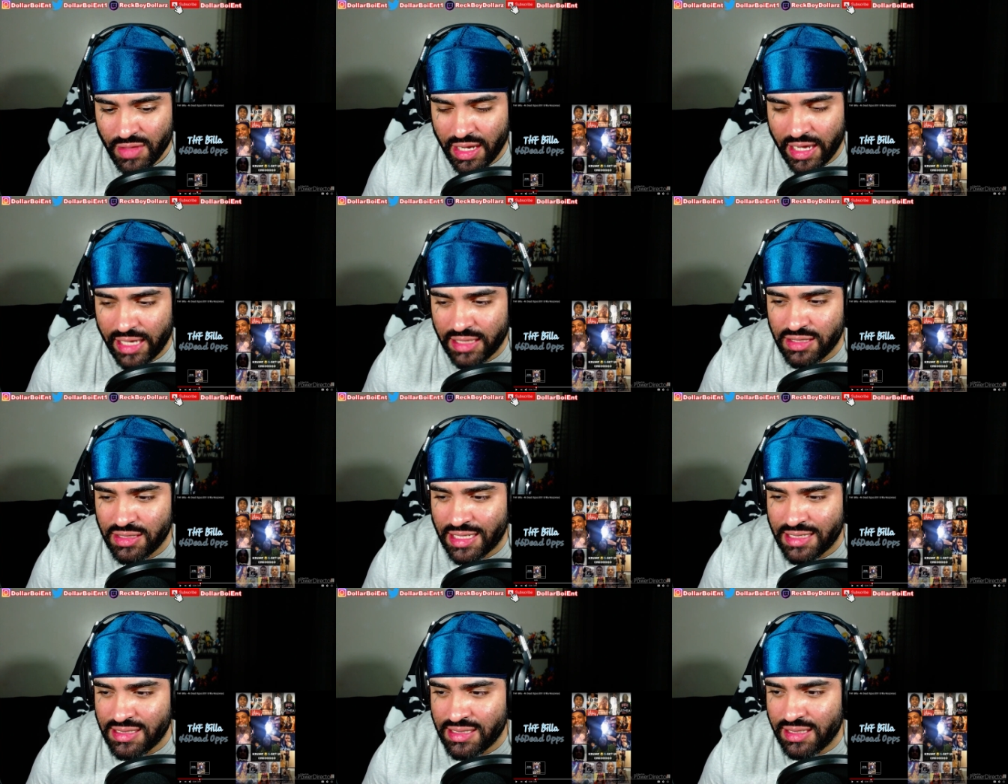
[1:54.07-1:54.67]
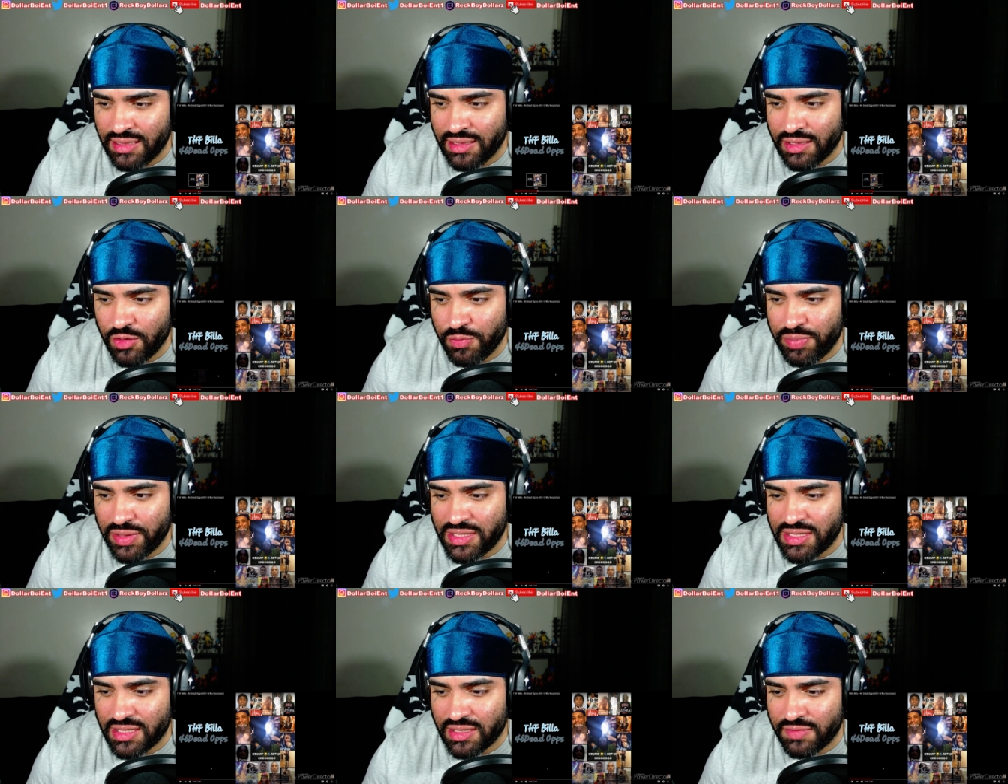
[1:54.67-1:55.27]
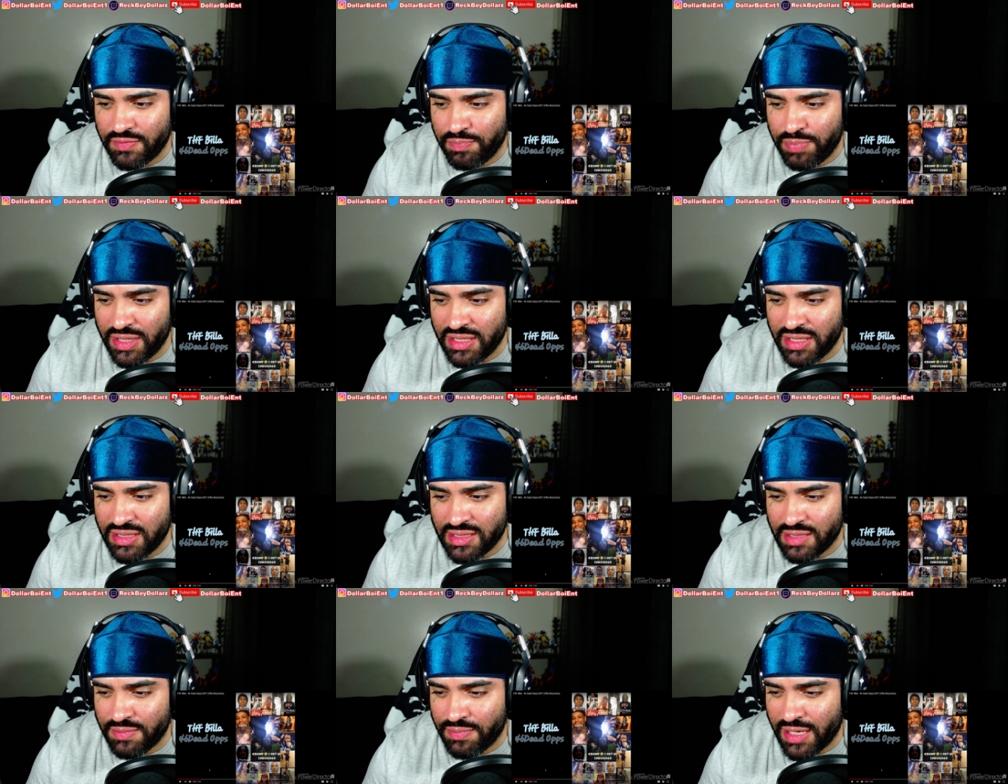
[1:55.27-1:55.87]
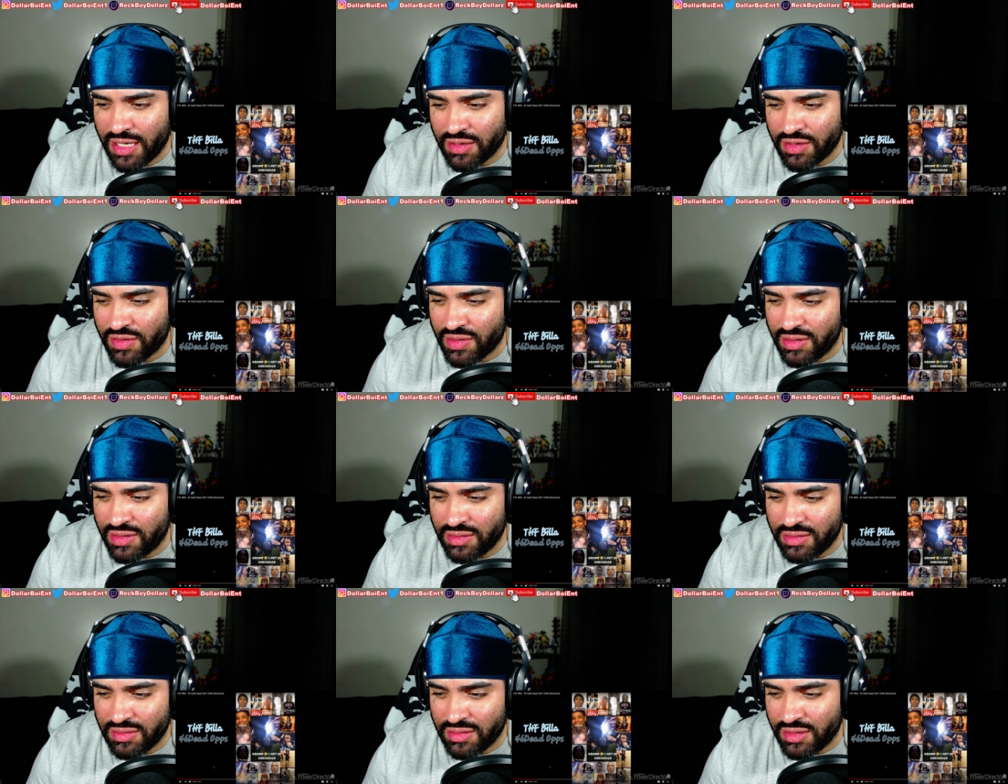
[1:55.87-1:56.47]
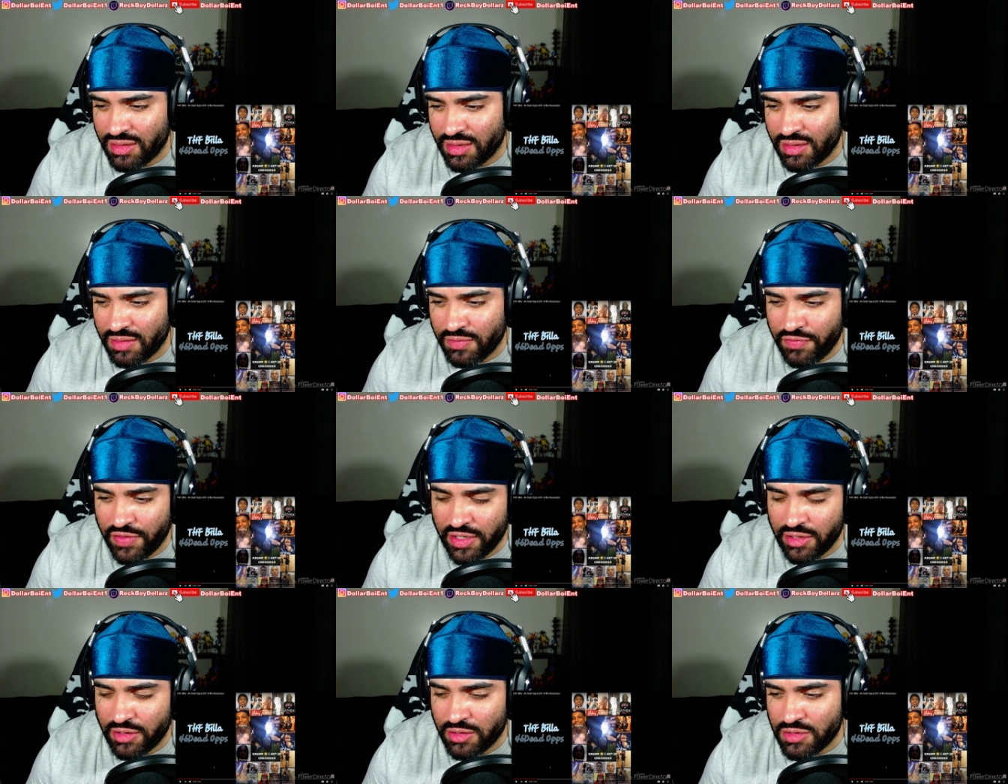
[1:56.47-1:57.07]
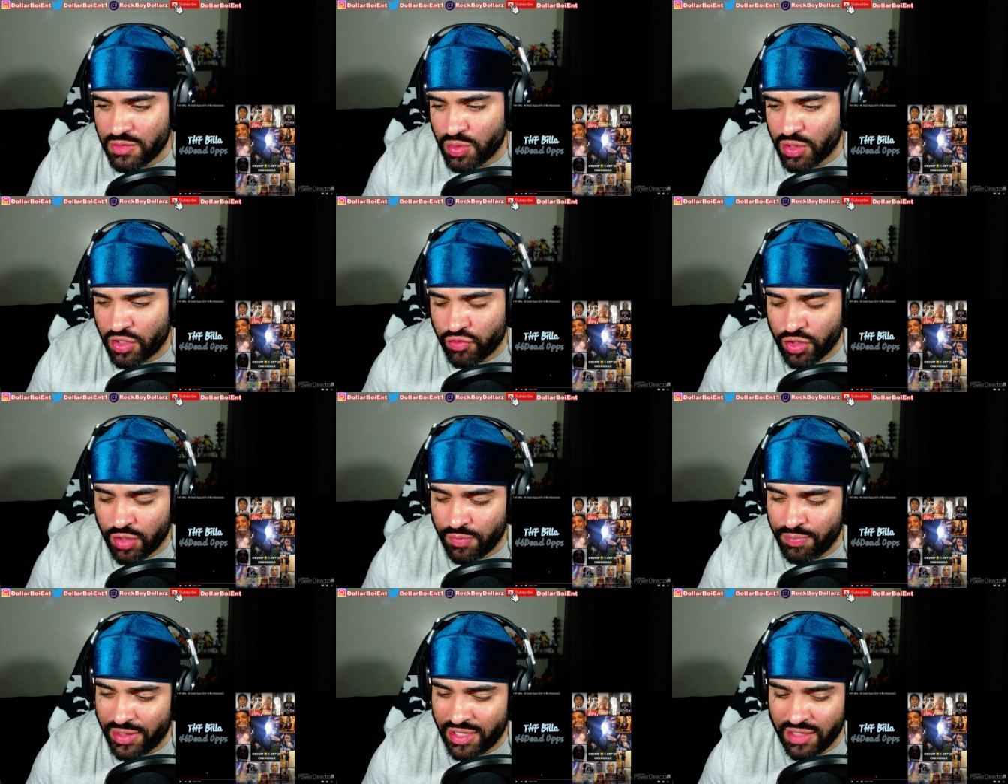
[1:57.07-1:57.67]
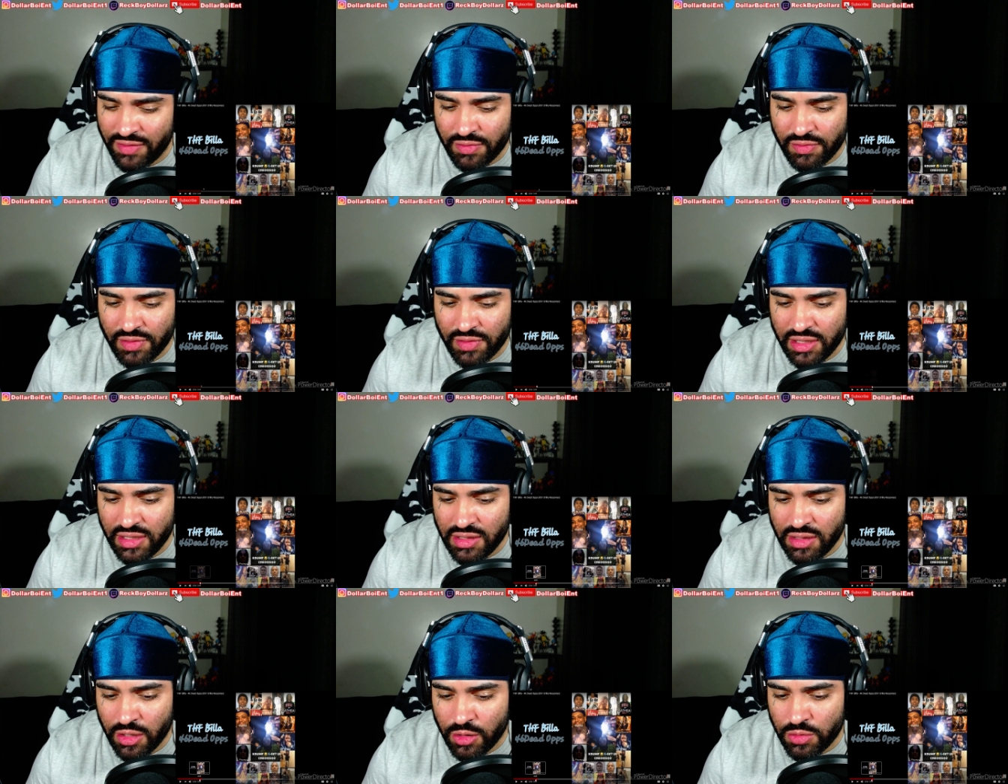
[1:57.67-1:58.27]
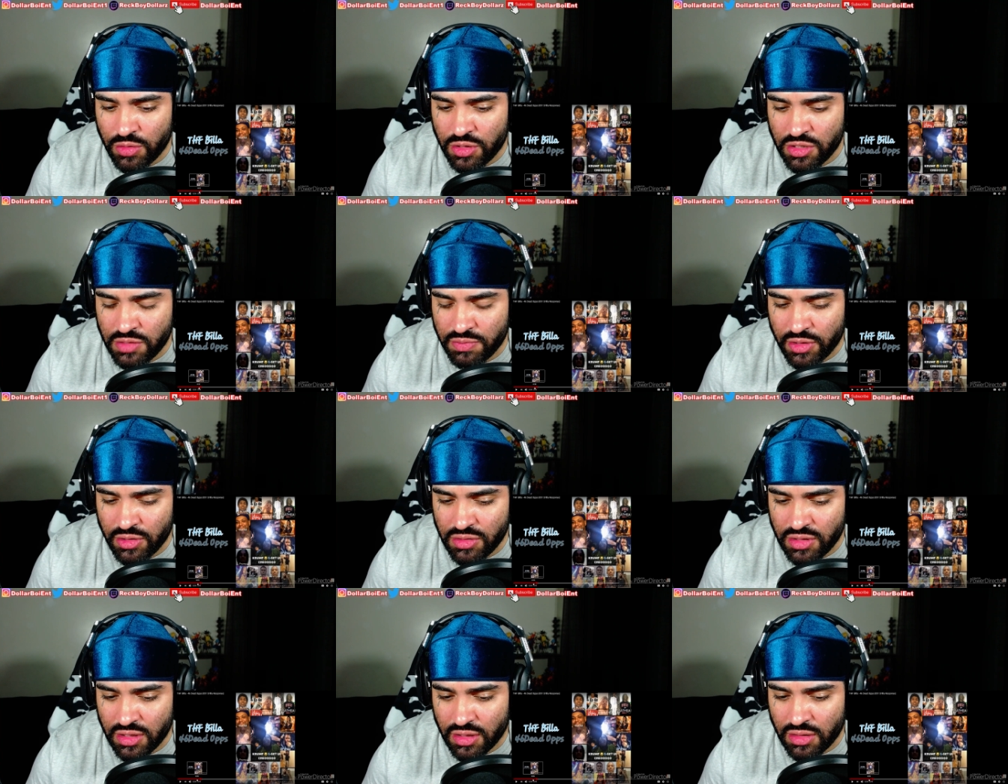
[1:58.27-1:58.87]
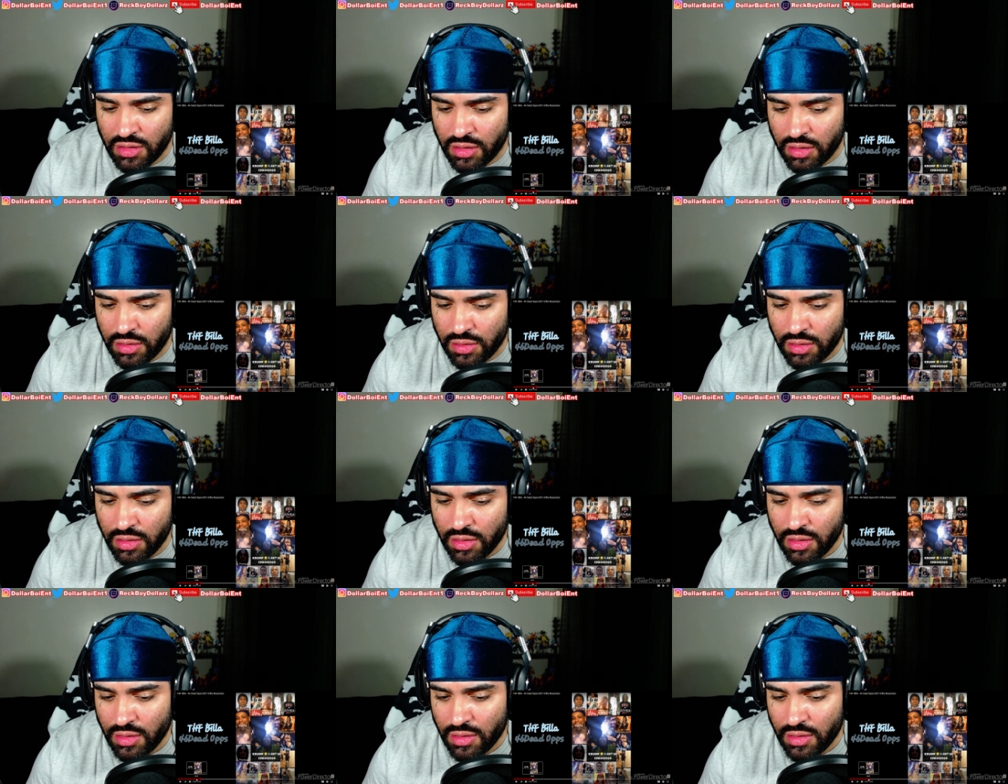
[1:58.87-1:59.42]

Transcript: I, I seen little bits of pieces about you know little videos with Crump. I never really heard his music though.